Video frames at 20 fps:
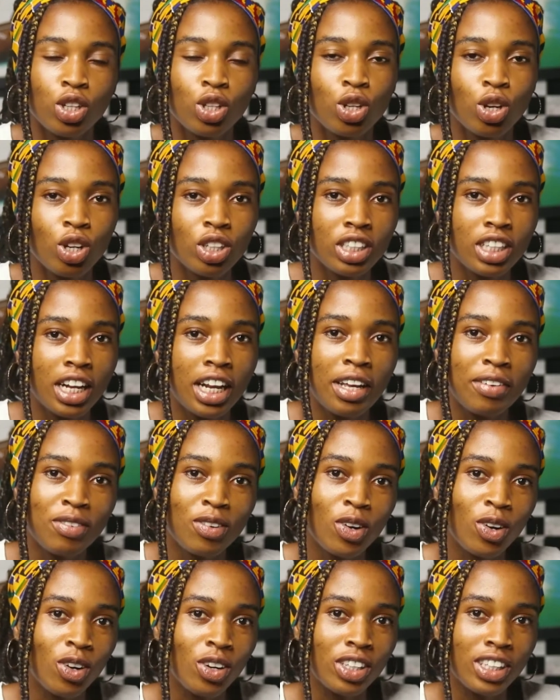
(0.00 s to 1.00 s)
Don't
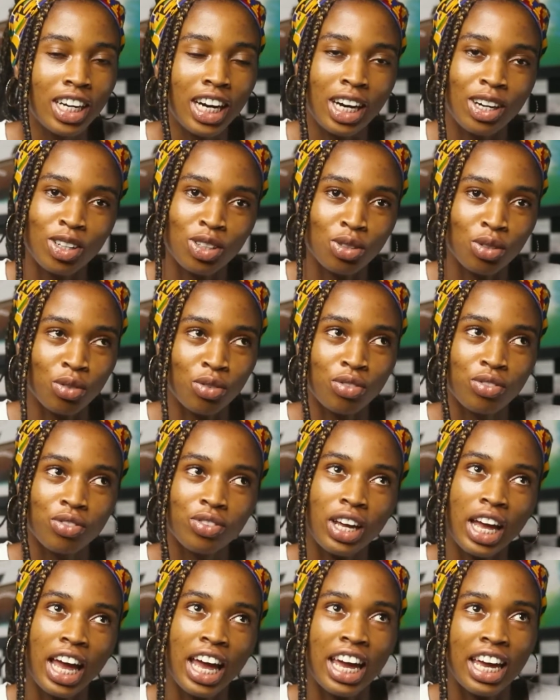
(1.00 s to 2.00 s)
leave God out of
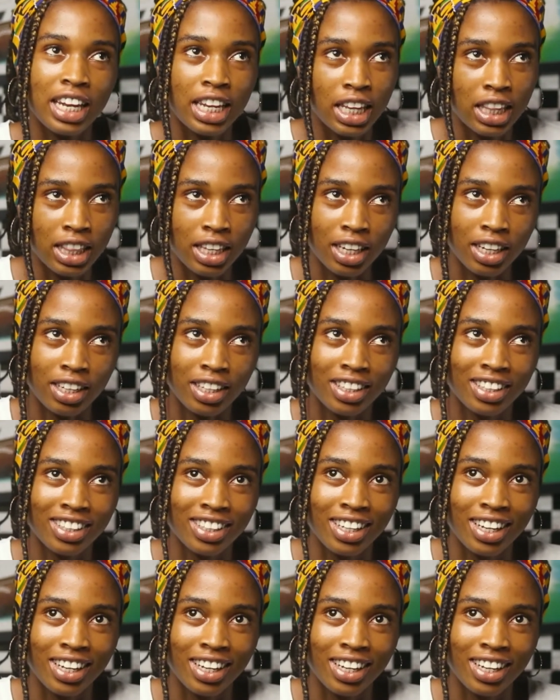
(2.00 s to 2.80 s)
anything.